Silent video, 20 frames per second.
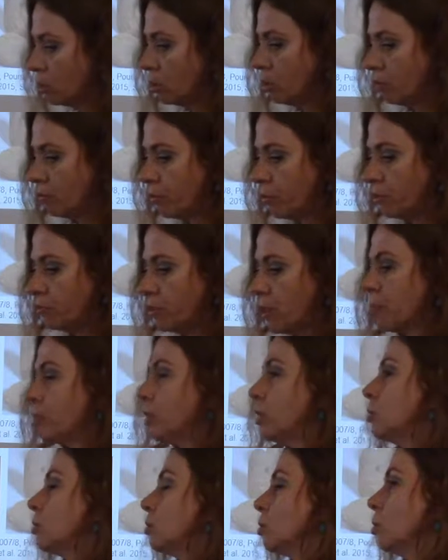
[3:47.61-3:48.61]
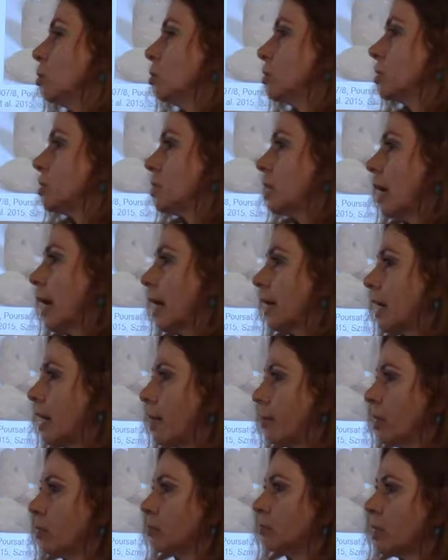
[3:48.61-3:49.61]
differ from the tools
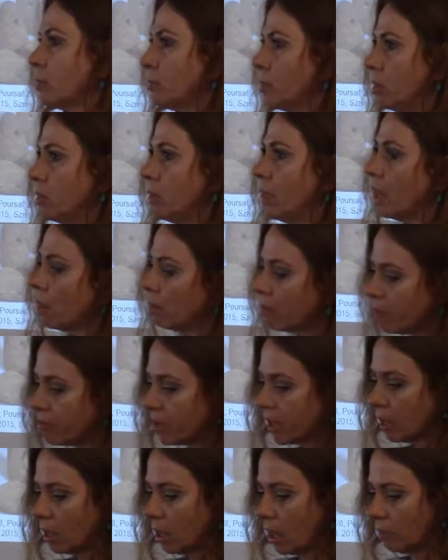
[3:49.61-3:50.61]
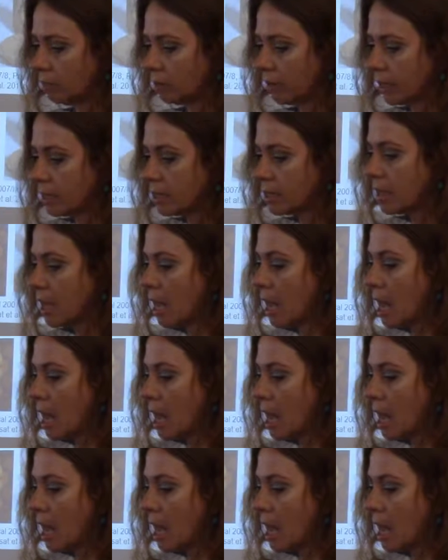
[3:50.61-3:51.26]
coming from the Neolithic context,